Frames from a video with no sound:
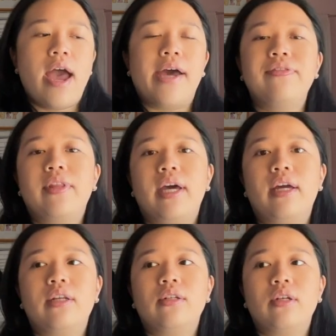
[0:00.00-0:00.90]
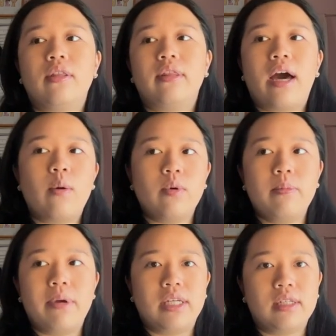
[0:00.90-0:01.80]
And then that
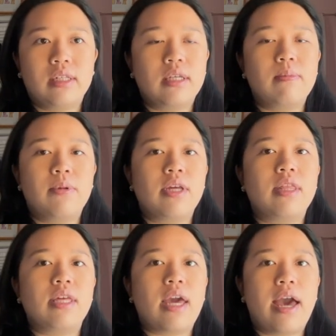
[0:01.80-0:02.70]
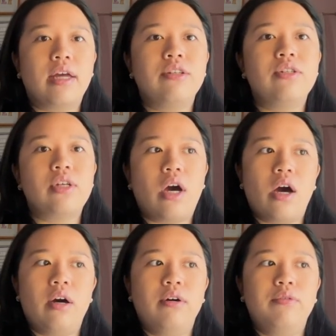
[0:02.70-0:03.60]
would basically be the end
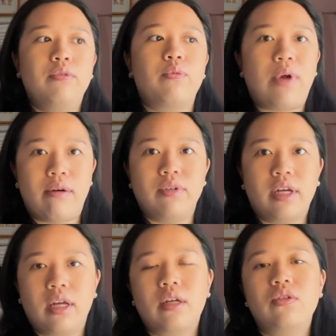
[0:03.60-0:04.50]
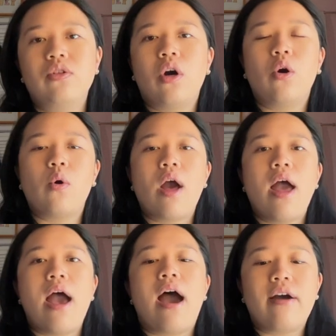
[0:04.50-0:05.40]
of rounding. So
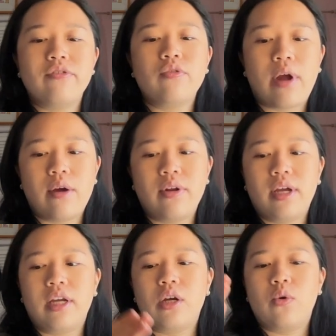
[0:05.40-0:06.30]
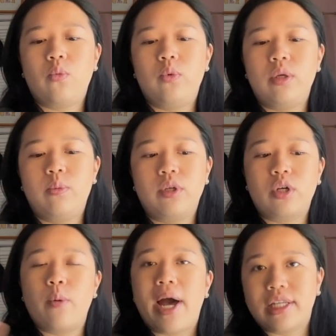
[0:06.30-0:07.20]
after rounding we would
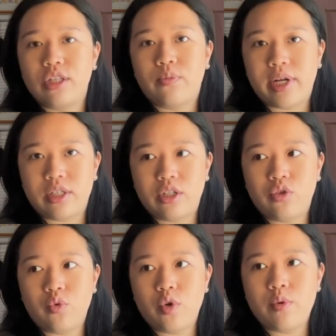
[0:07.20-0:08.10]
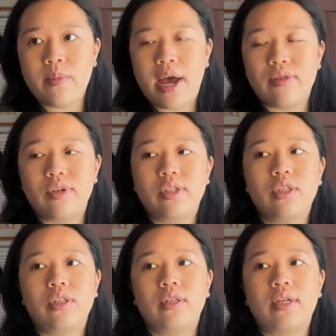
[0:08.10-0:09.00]
go back to the residence room, and this
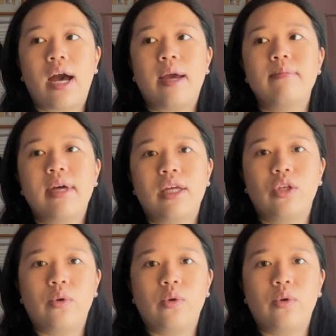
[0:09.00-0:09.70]
is the time that you